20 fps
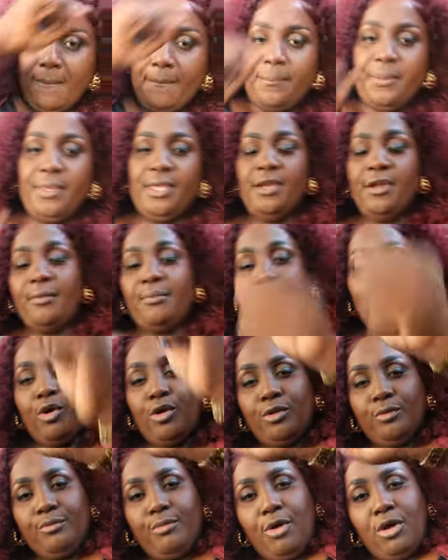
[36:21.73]
Pear
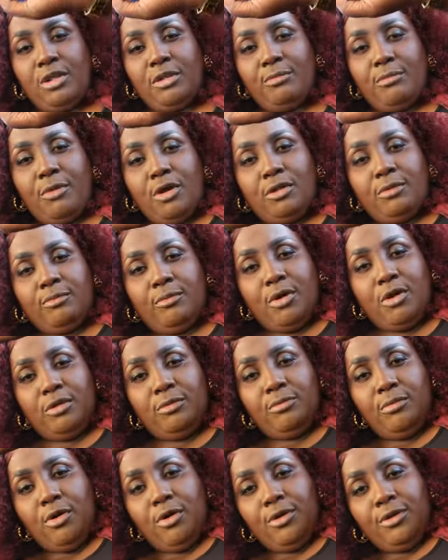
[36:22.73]
bun. Bun, bun,
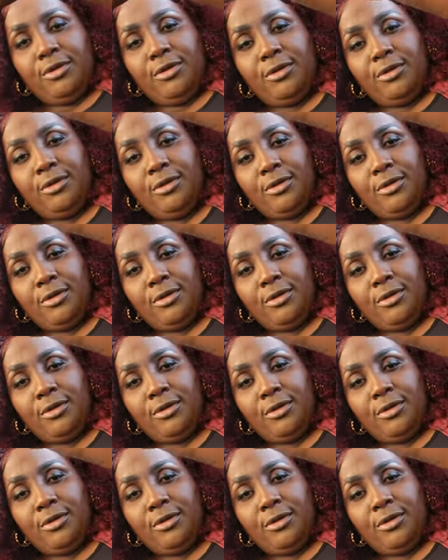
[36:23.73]
bun, bun.